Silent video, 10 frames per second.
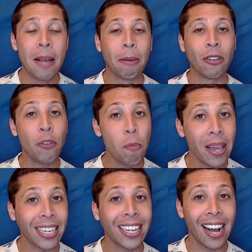but if you
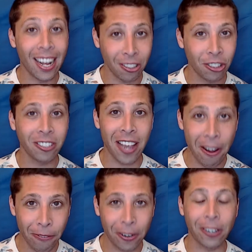make a conscious
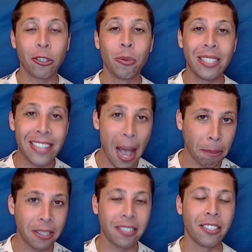effort to
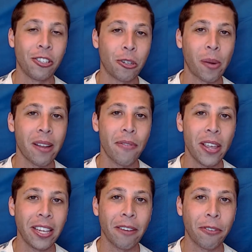adapt this into your way of Of
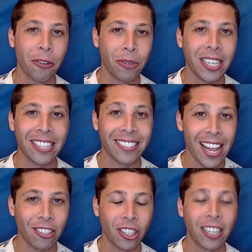thinking for the reading
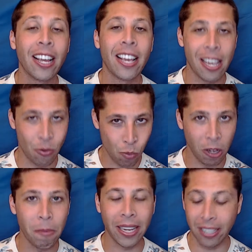section, it
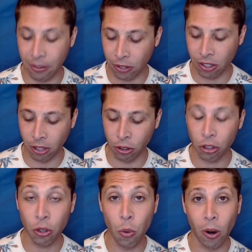will make a difference on your
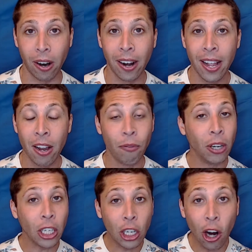score,
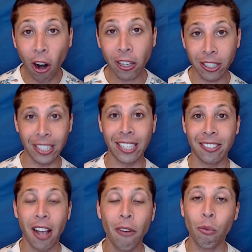
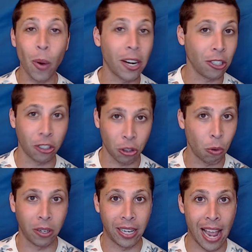regardless of where you're
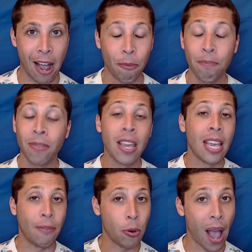scoring now.
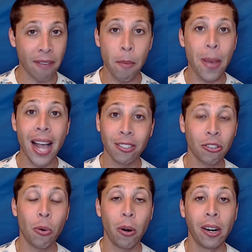If you have a bad
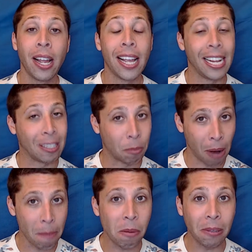score, it's
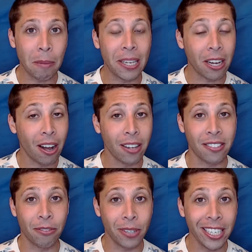probably because
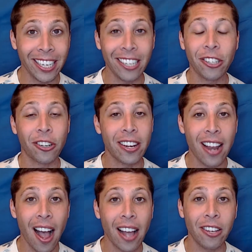in reading, you're
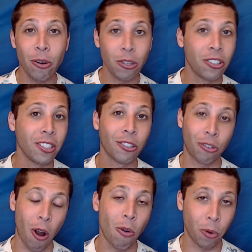not noticing the
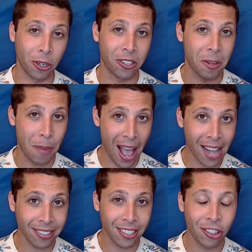strong words in the
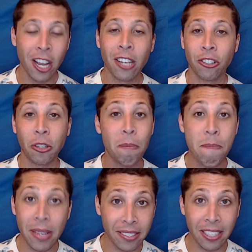passage, so you're
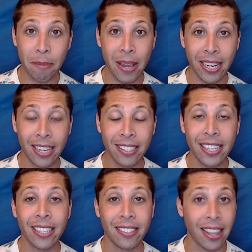missing the main
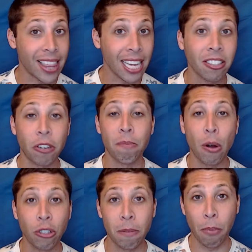ideas, the things that are
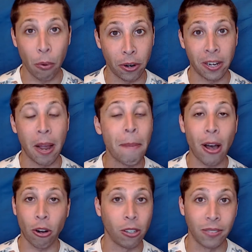most important about
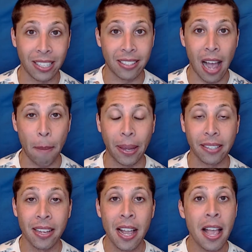all of these
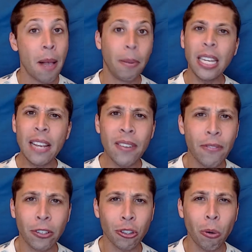topics. But even if
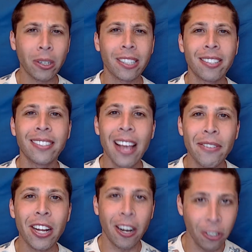you're scoring a
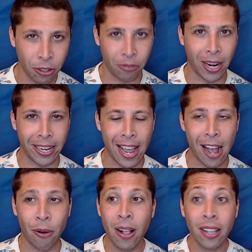seven hundred right
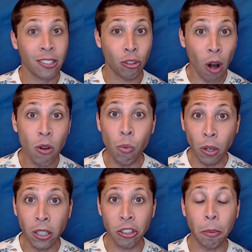now, strong
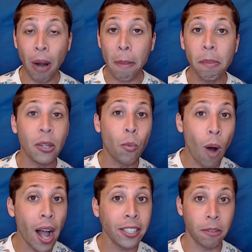words are probably
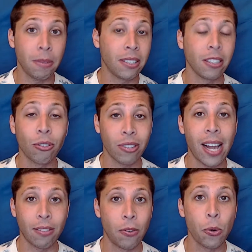why you're missing those
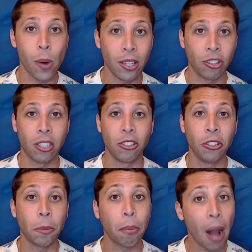last few questions.
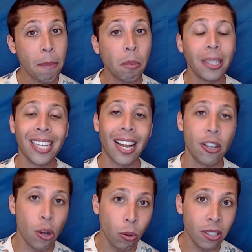You're probably not
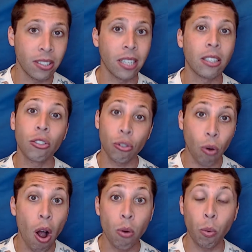noticing the
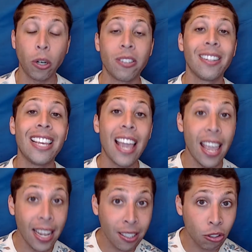strong words in the
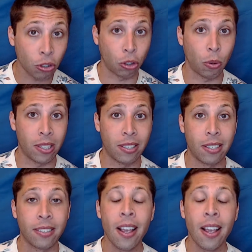answer choices